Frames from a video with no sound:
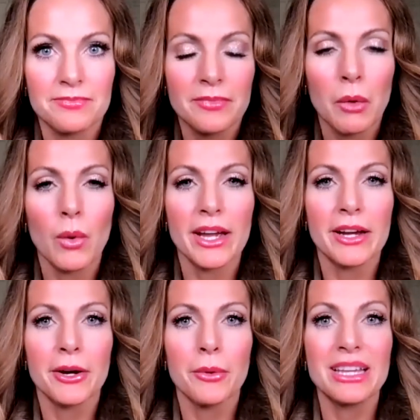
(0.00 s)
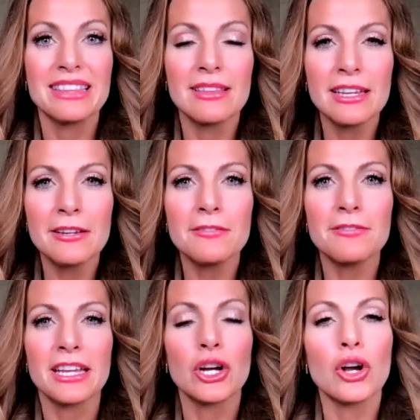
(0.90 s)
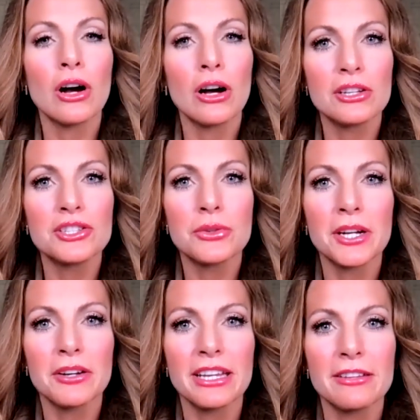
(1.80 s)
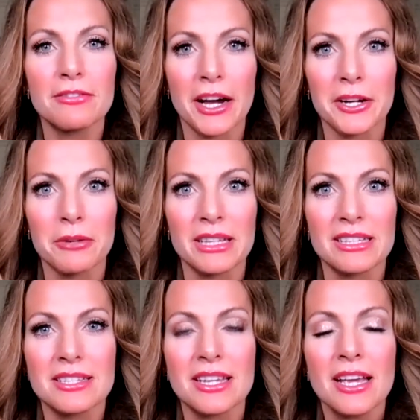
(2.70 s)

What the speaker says: where we live in a contrary environment.